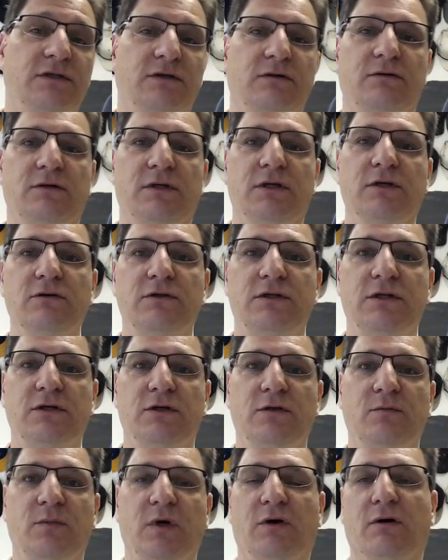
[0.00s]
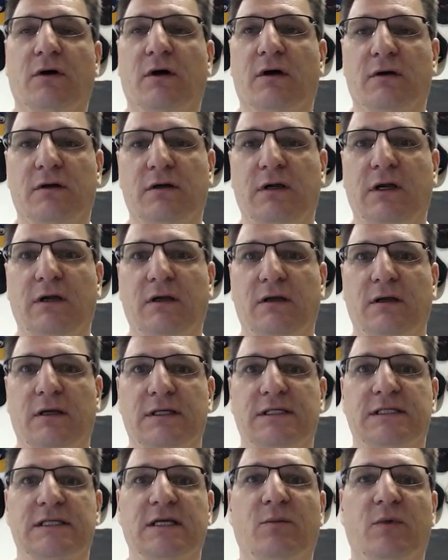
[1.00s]
to YouTube or a
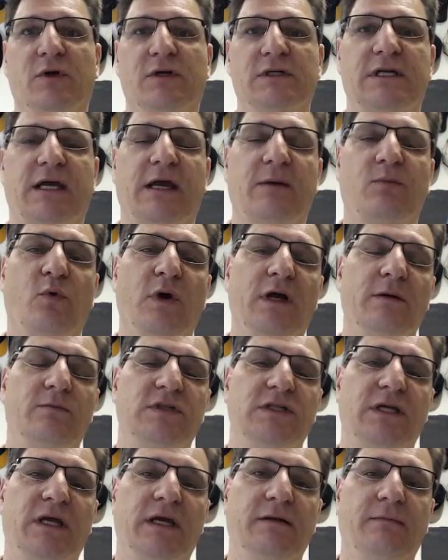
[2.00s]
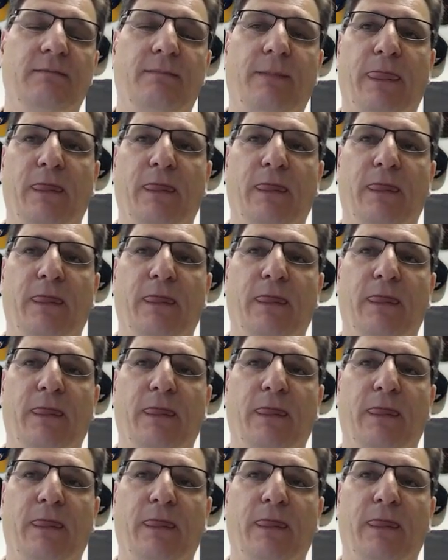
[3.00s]
similar type website,